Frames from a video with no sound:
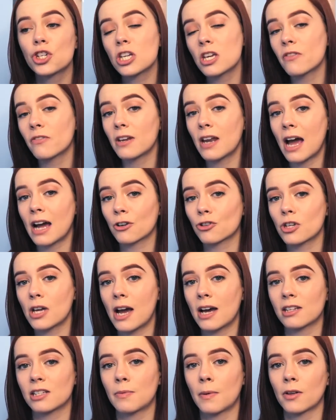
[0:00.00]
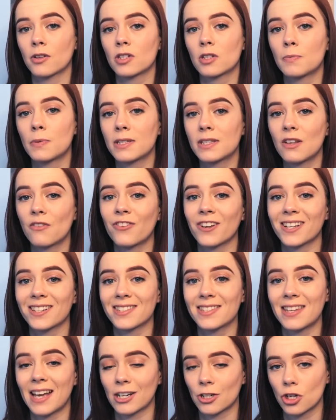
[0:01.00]
She even actually asked about specific
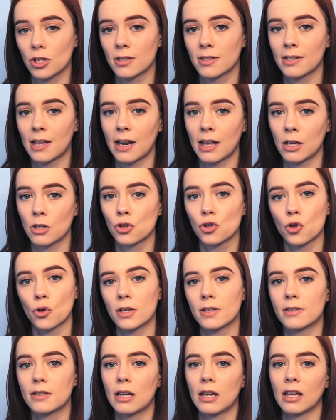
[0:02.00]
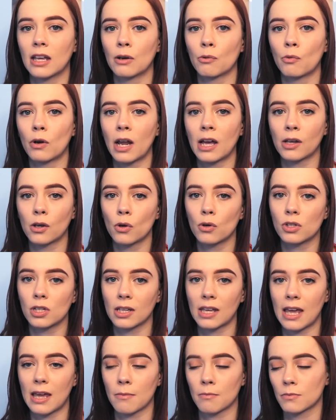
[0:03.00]
sections that I enjoy sitting in when I go to
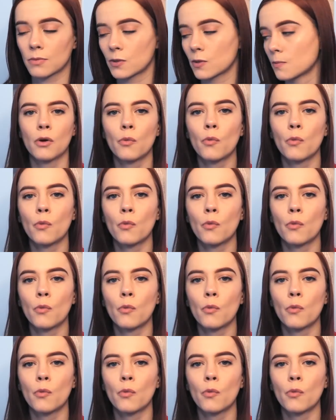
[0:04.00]
games.